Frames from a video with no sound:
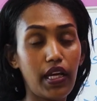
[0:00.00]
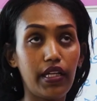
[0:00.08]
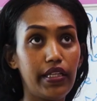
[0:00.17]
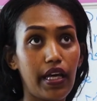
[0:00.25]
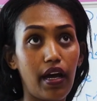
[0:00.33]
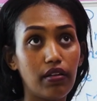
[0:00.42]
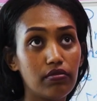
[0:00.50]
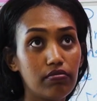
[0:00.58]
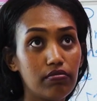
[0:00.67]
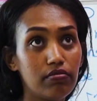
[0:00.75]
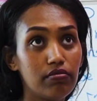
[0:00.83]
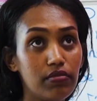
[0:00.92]
Lydia.
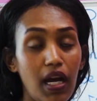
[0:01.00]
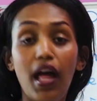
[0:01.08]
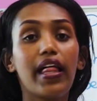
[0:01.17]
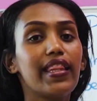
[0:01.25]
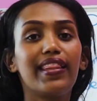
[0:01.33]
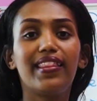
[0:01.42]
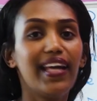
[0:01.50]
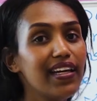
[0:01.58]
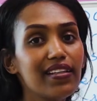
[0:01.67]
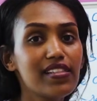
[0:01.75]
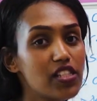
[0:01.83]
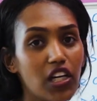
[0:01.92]
That
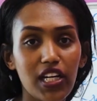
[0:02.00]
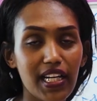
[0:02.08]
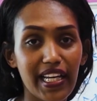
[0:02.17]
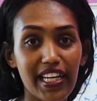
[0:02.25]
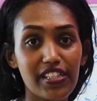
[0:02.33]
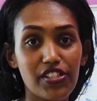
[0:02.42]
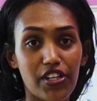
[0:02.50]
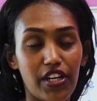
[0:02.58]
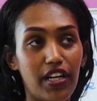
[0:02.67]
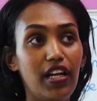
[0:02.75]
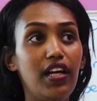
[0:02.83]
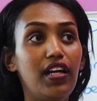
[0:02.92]
is not an answer.
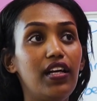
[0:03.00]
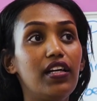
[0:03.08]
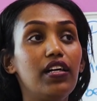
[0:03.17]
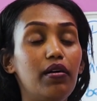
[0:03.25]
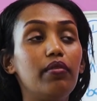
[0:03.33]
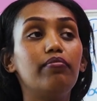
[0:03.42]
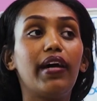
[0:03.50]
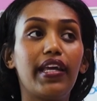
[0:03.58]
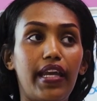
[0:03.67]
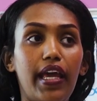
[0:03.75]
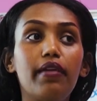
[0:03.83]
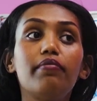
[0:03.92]
My
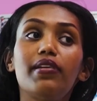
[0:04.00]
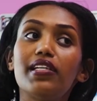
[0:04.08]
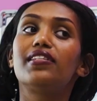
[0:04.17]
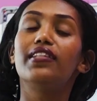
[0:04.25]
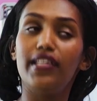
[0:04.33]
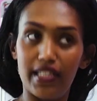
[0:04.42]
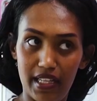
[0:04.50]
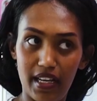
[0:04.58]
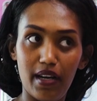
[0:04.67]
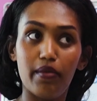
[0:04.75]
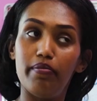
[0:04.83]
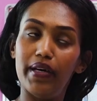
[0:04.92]
name is
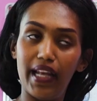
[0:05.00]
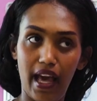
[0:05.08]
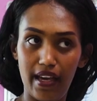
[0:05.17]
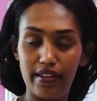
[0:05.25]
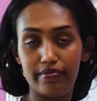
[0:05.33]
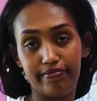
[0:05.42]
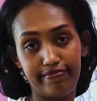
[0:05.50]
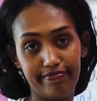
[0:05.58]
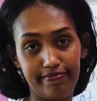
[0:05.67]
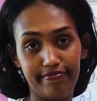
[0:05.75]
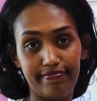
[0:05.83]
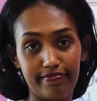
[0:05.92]
Lydia Belai.
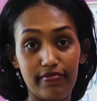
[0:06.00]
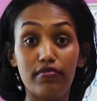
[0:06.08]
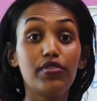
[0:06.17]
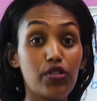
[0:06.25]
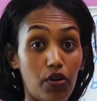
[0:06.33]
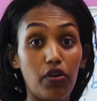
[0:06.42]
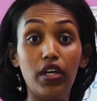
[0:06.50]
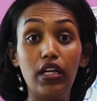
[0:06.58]
So,